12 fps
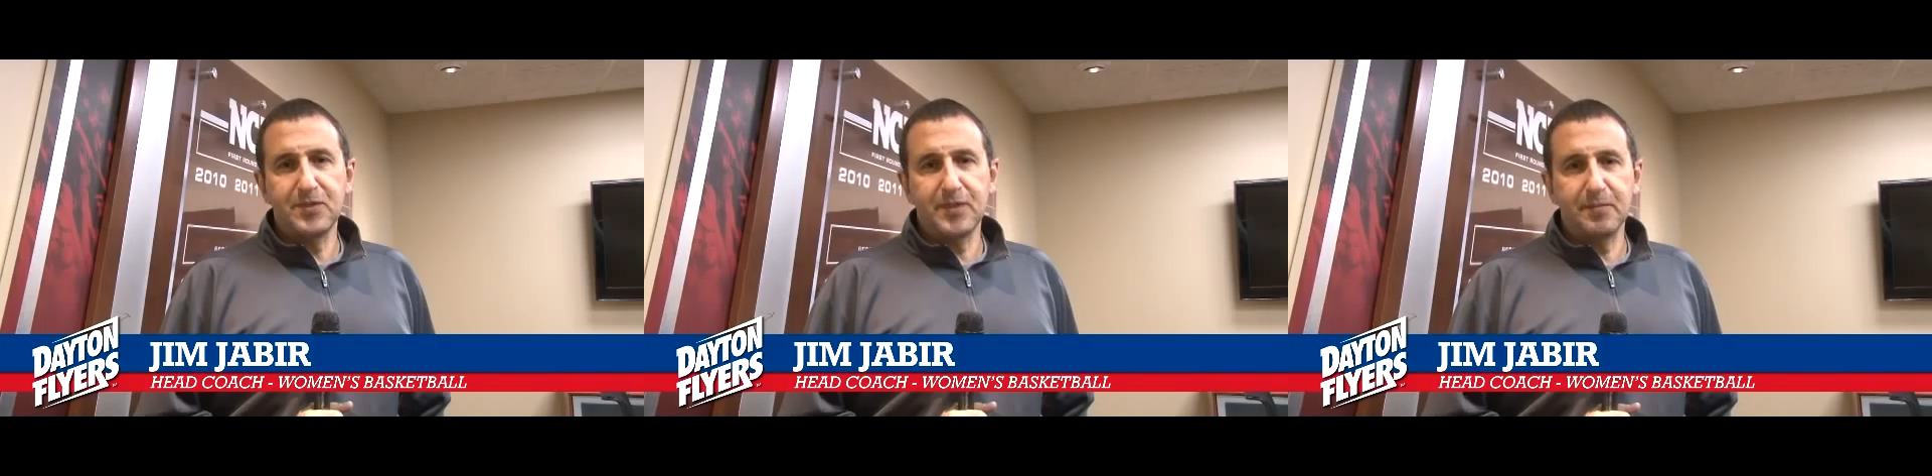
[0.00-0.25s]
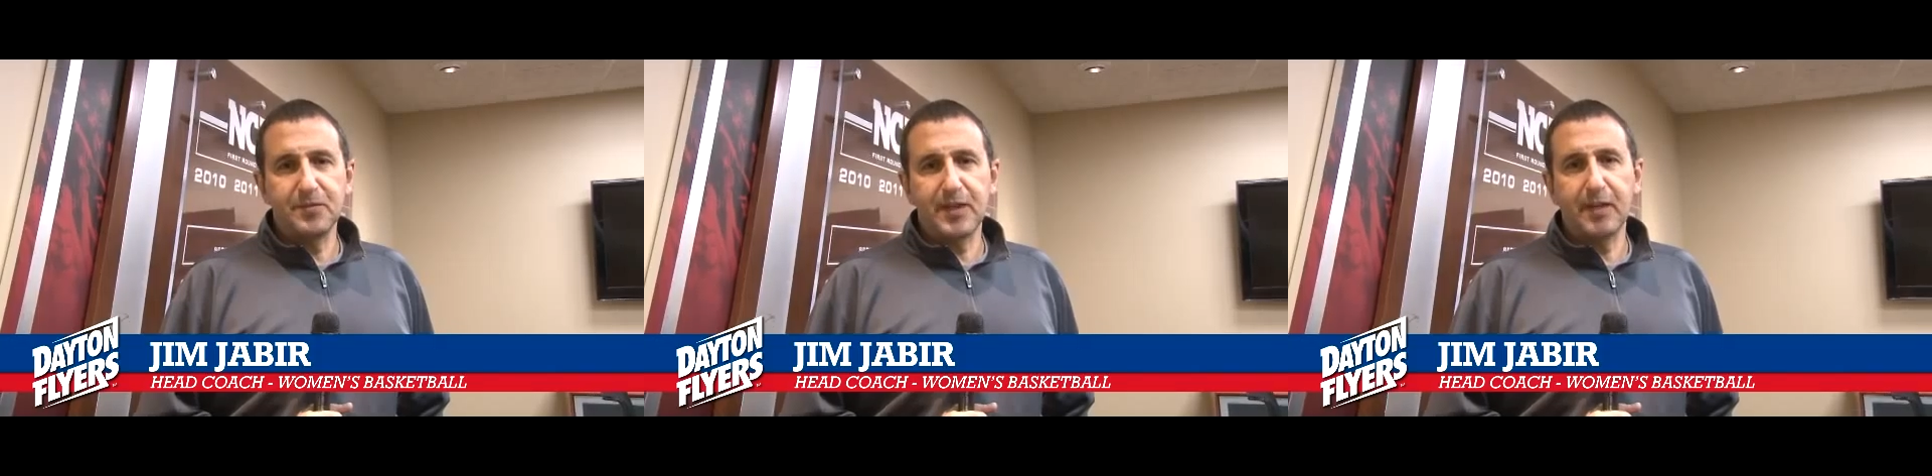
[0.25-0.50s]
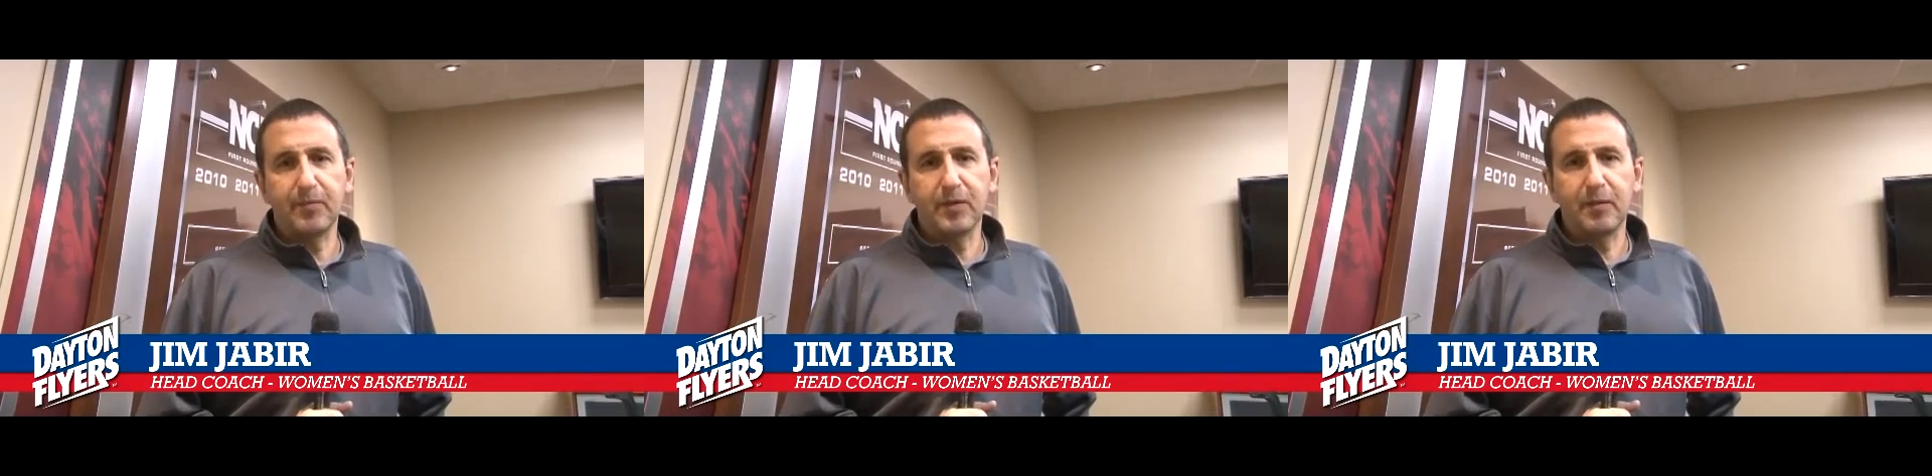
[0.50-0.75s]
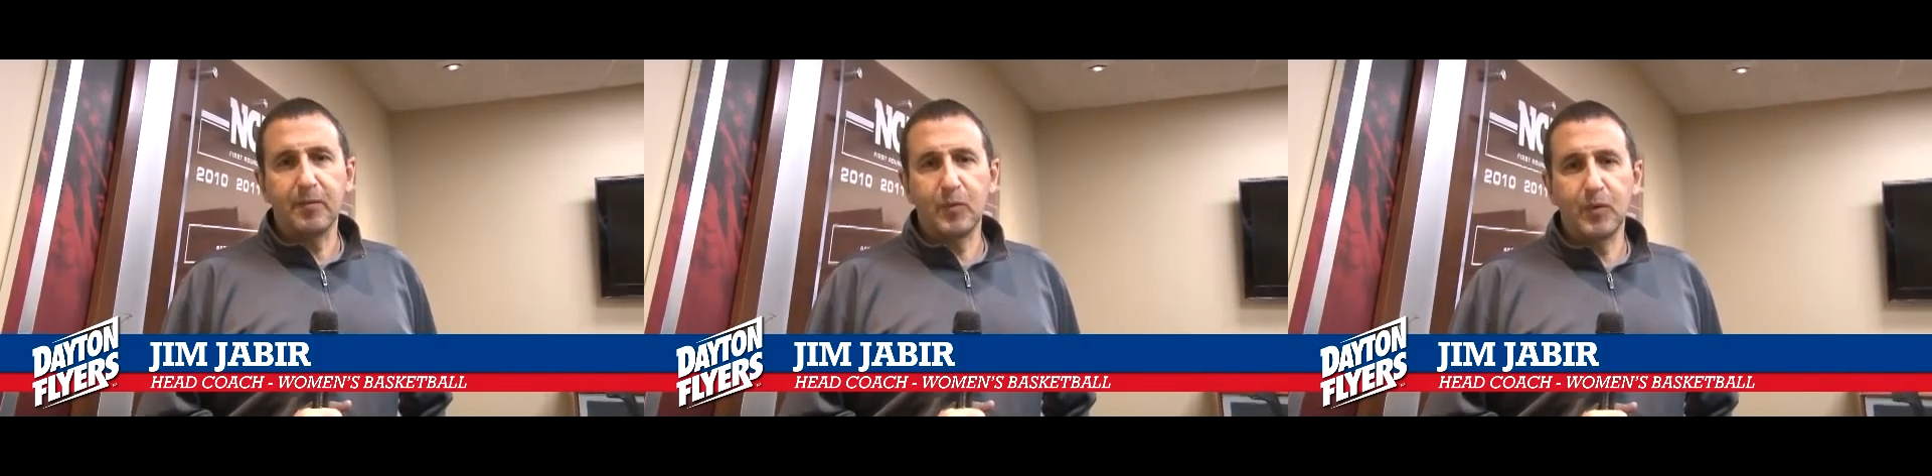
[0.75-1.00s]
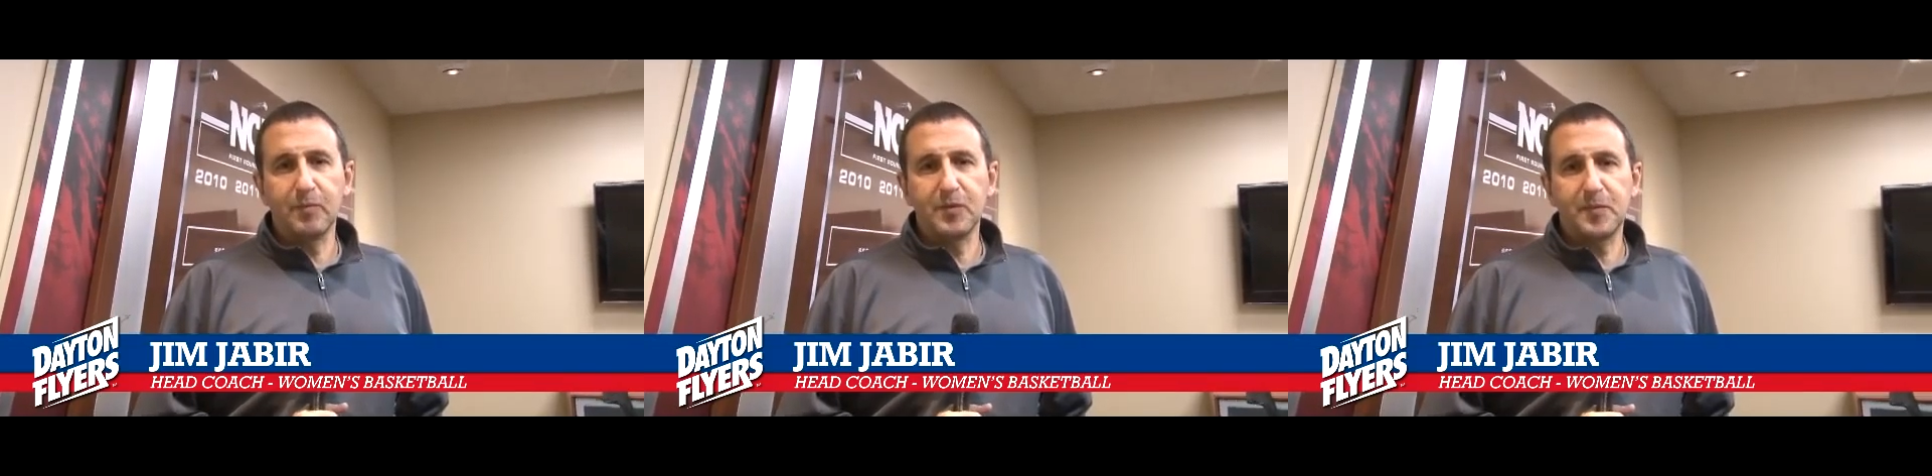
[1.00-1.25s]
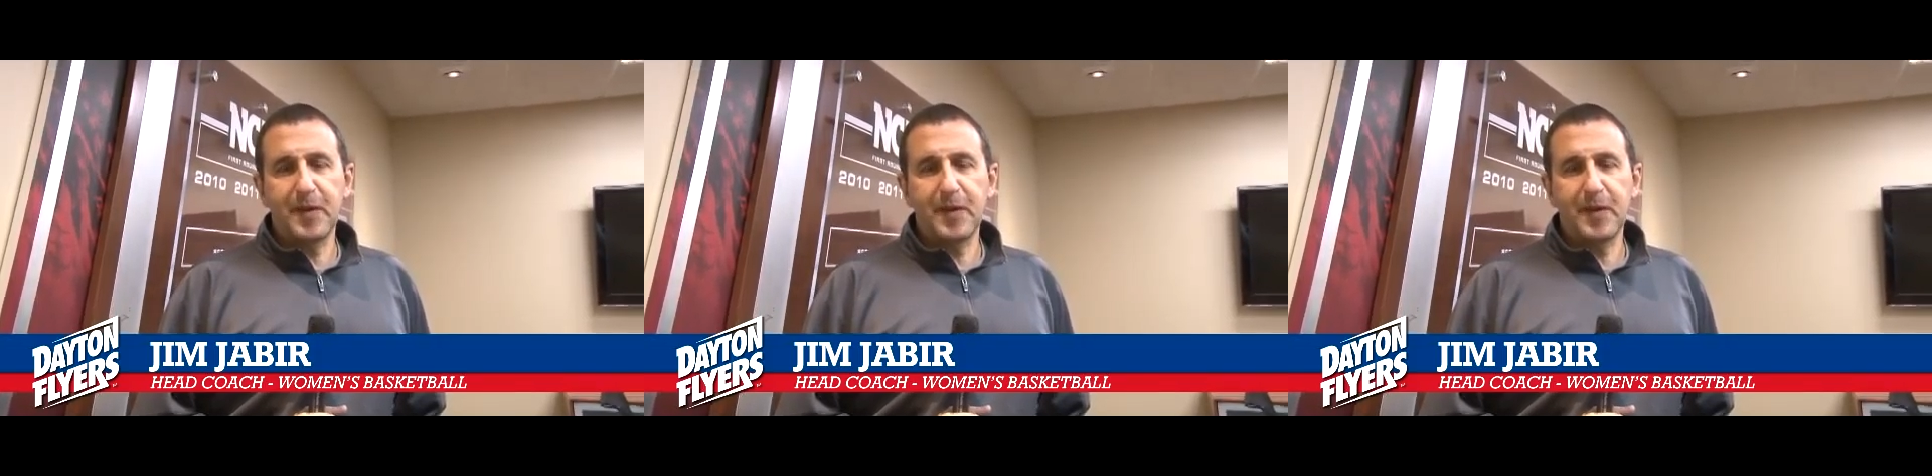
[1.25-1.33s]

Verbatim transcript: is Jim Jabir. I'm the women's